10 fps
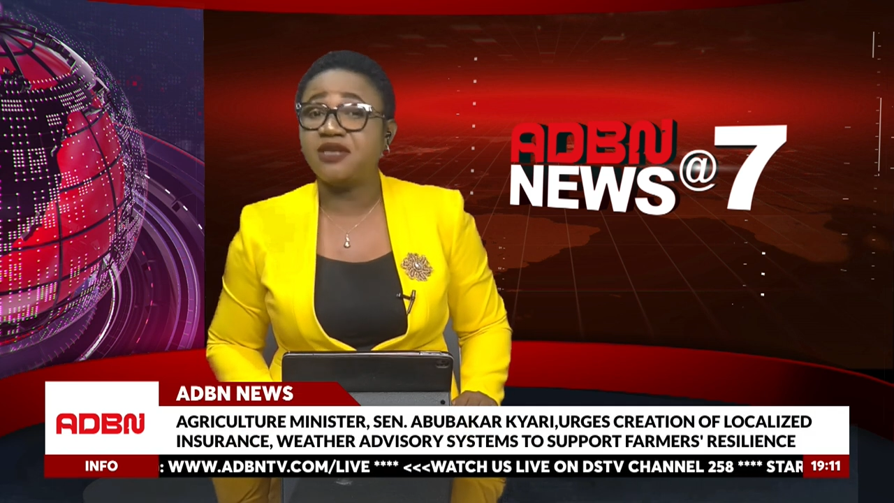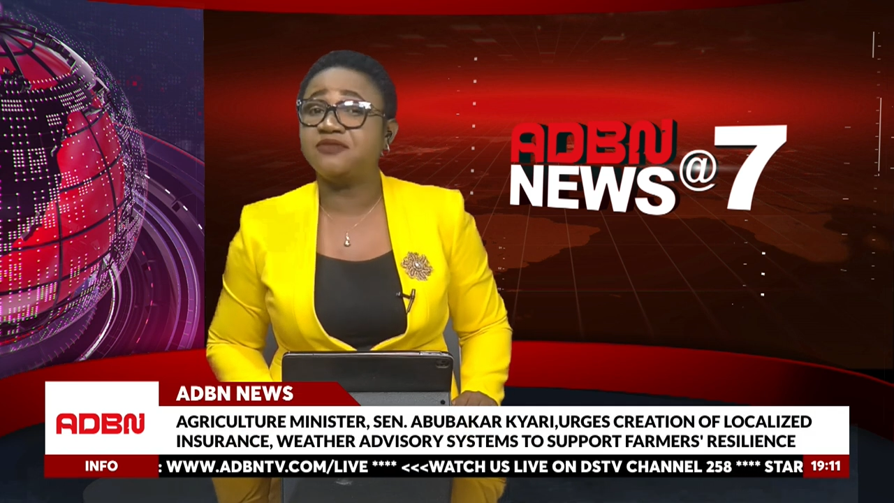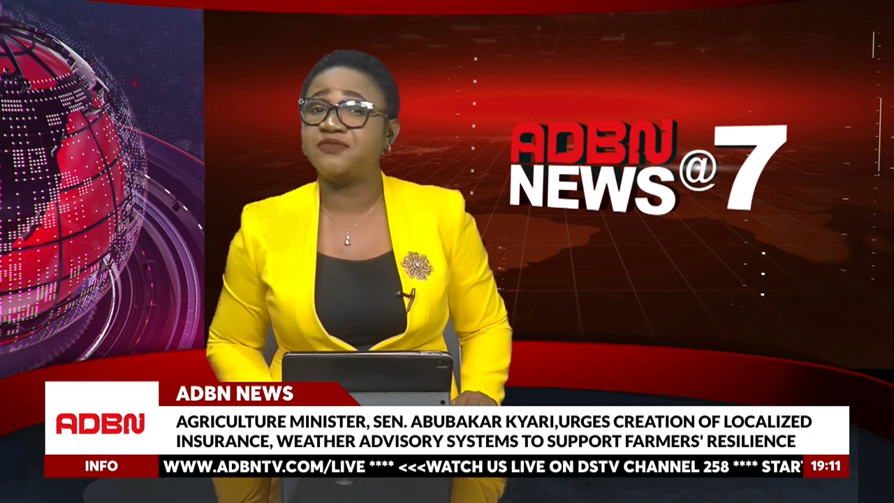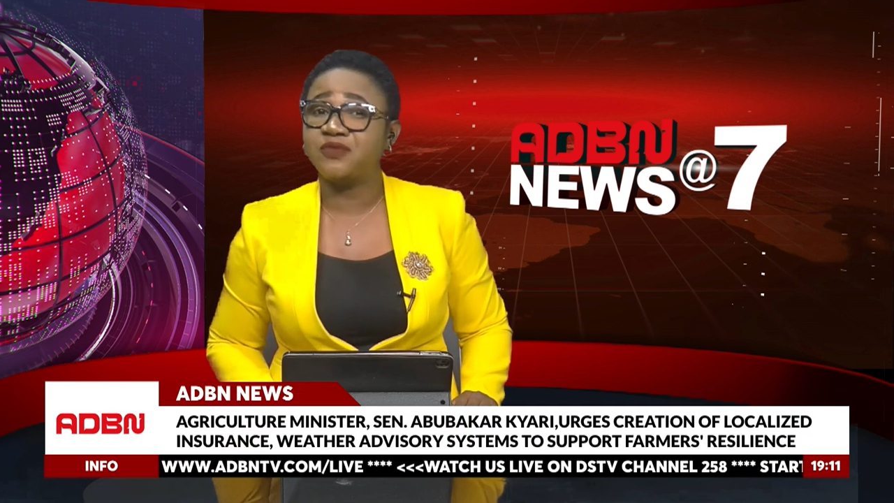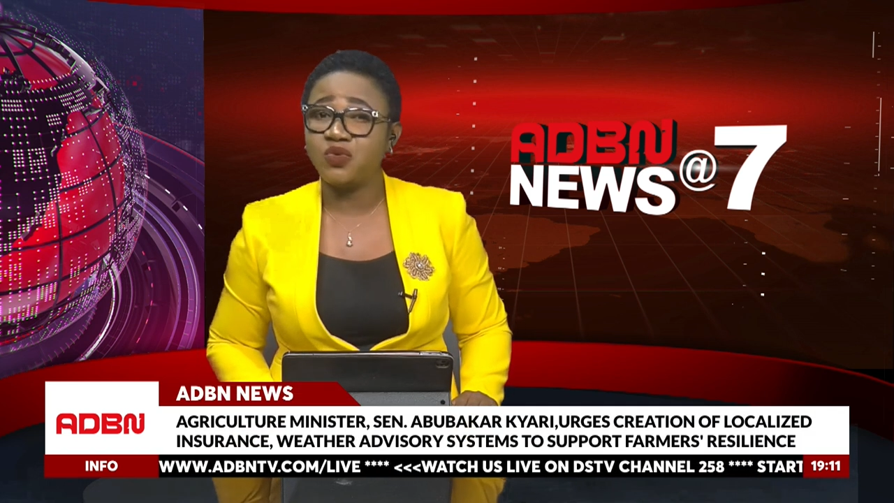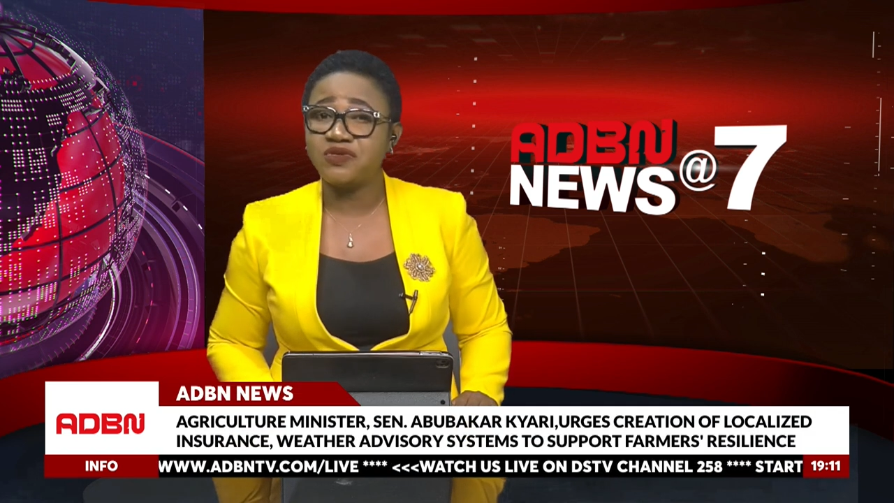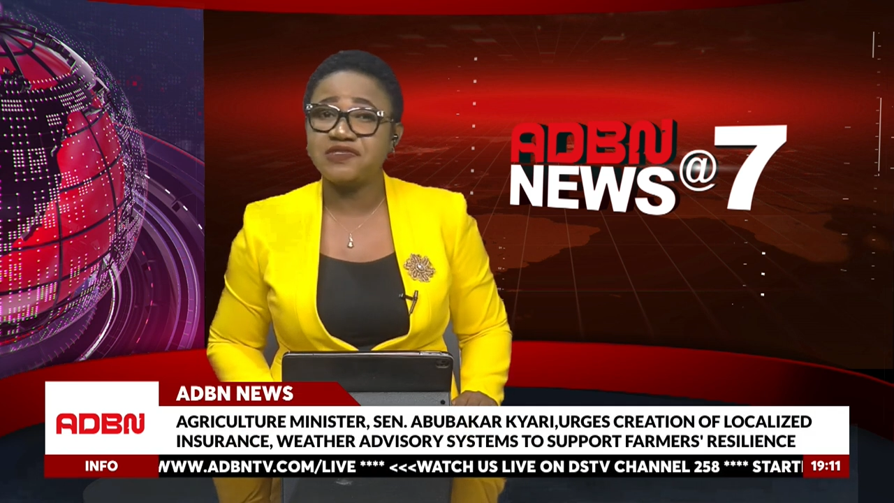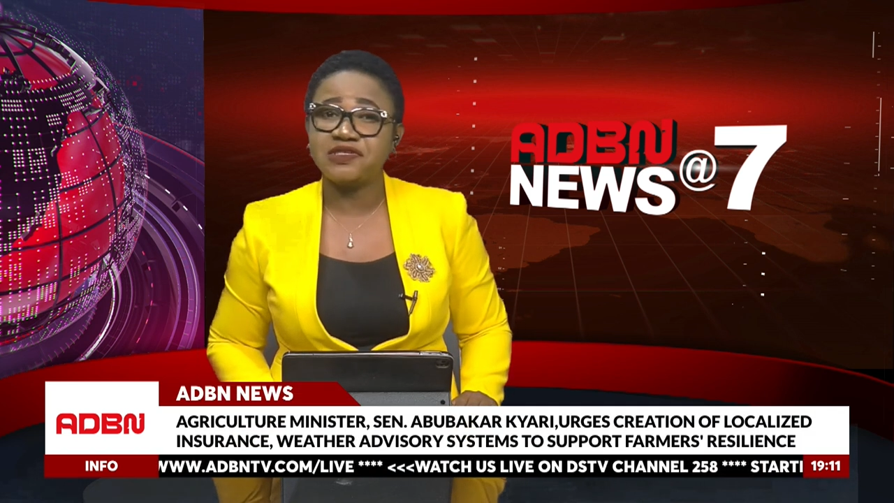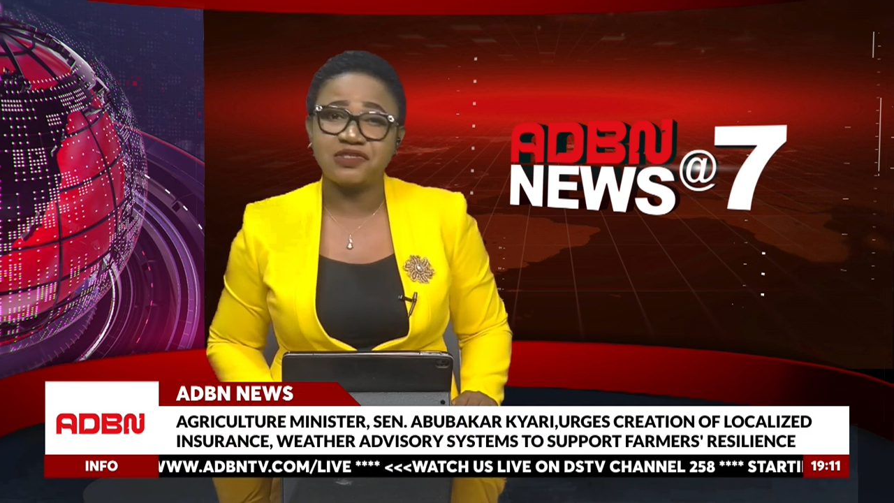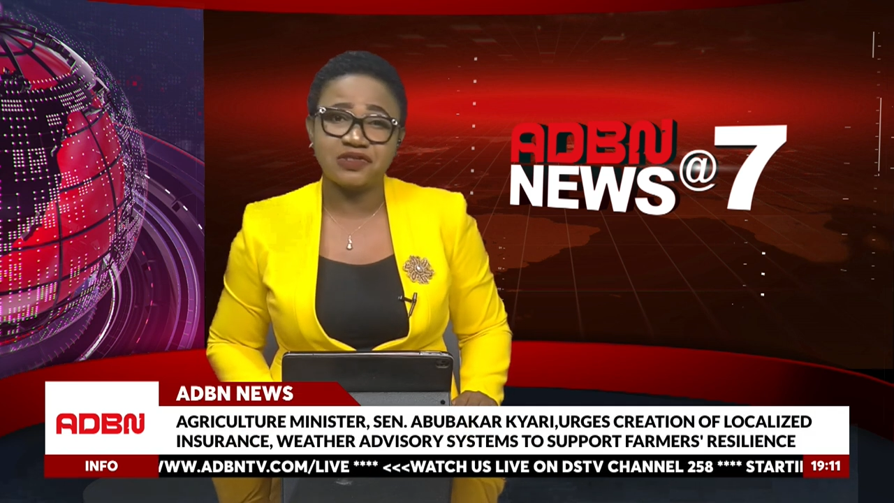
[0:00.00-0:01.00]
and Food
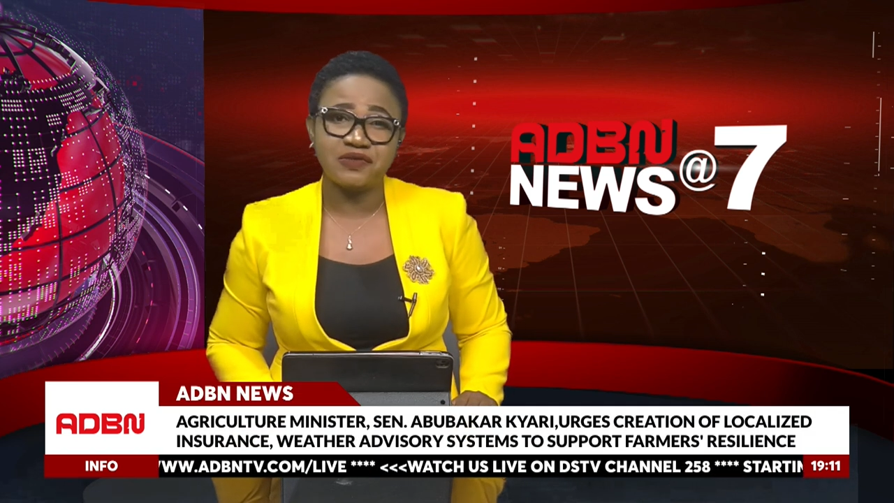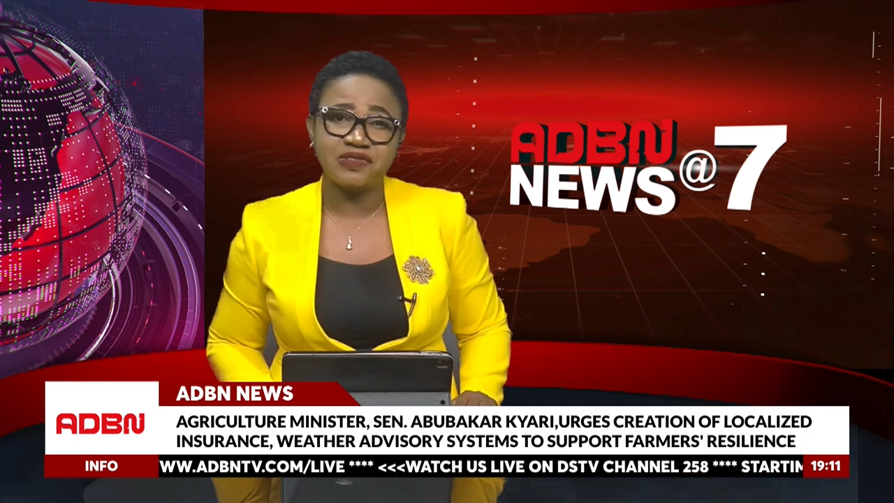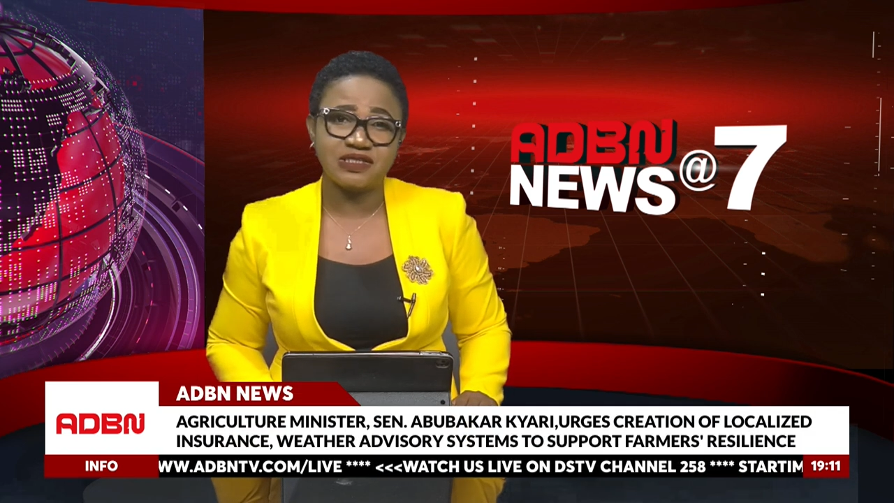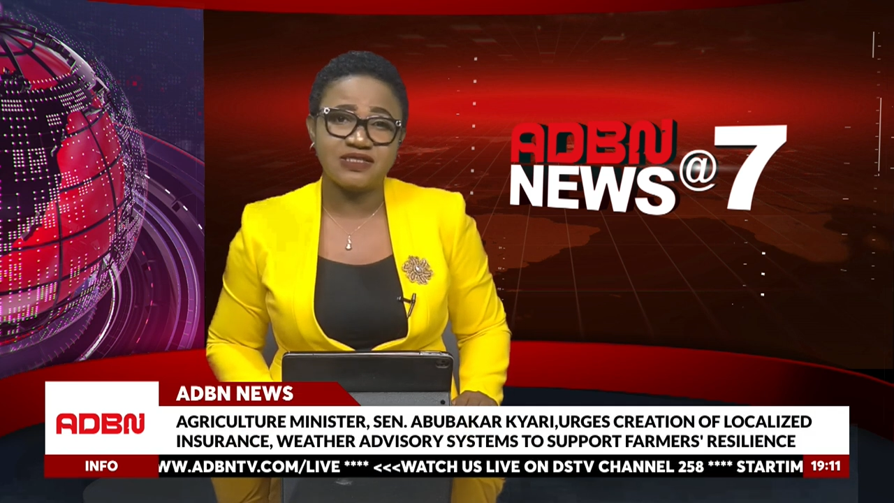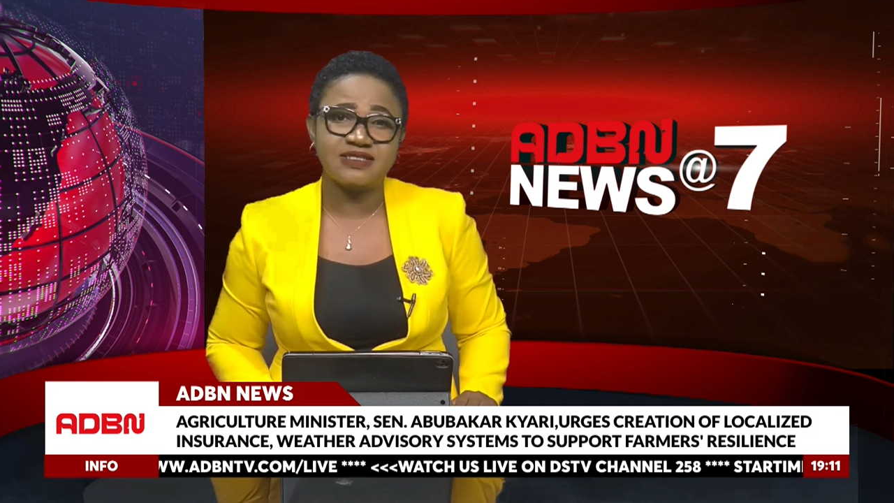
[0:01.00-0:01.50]
Security,